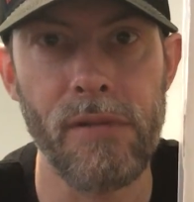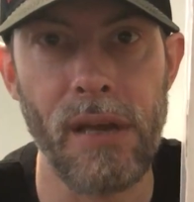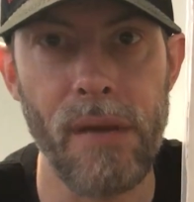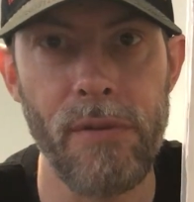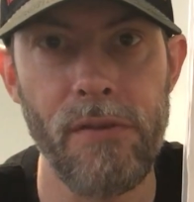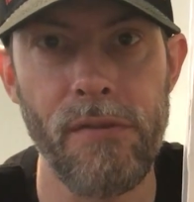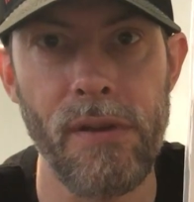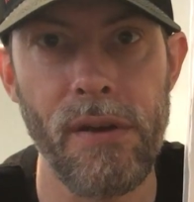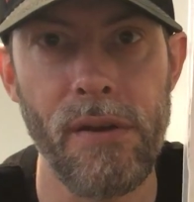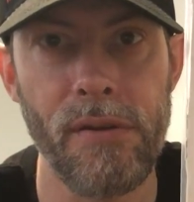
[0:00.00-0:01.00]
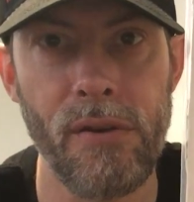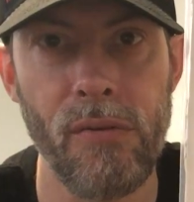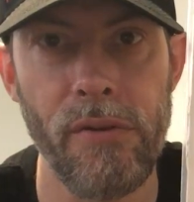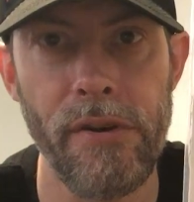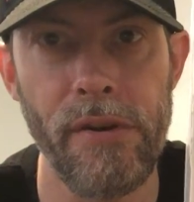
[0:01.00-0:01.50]
damage there on the
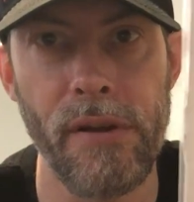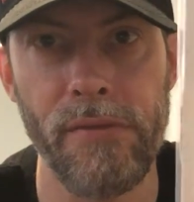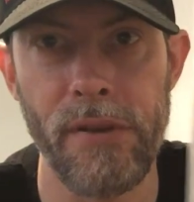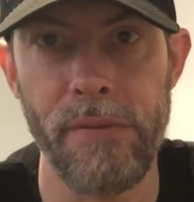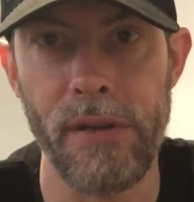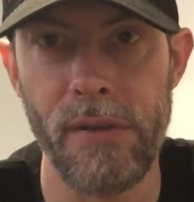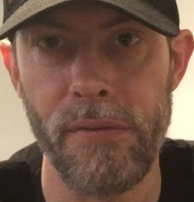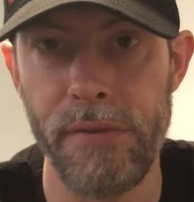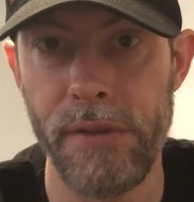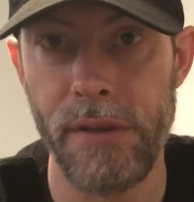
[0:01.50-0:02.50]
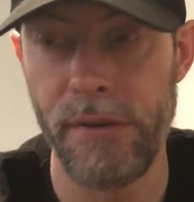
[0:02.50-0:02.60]
corner, I was able to get a really